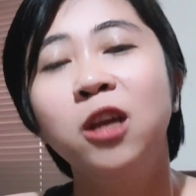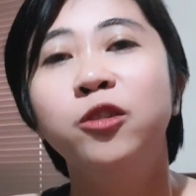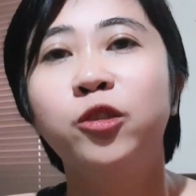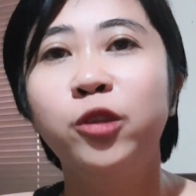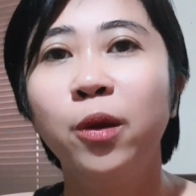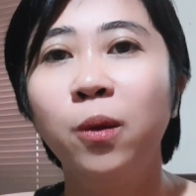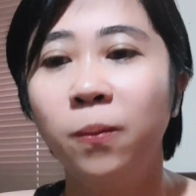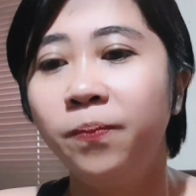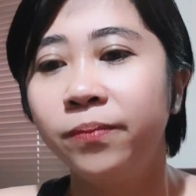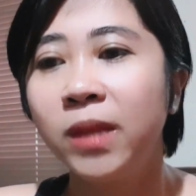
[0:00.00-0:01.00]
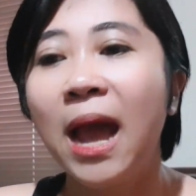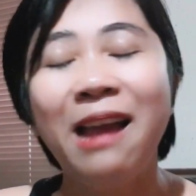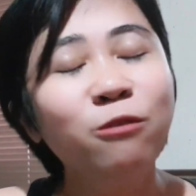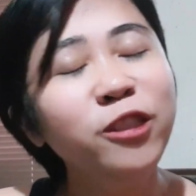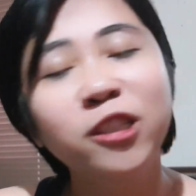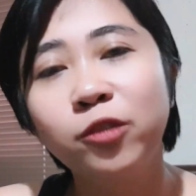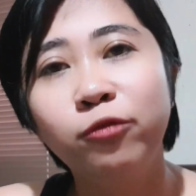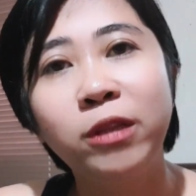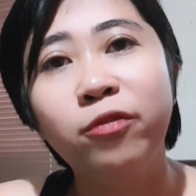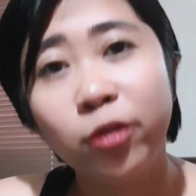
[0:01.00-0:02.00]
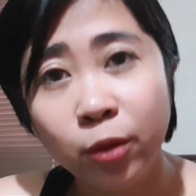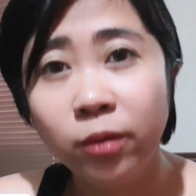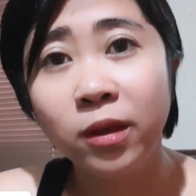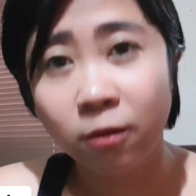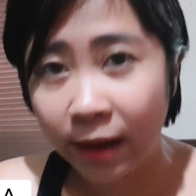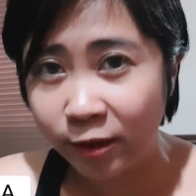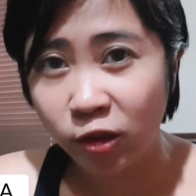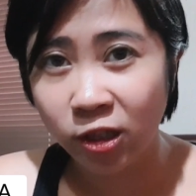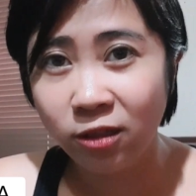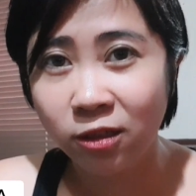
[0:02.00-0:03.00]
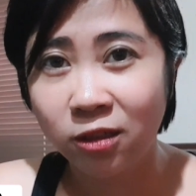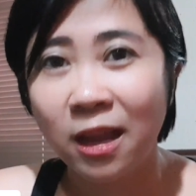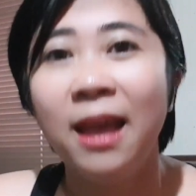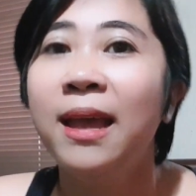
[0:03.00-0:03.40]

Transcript: So I would just read through the questions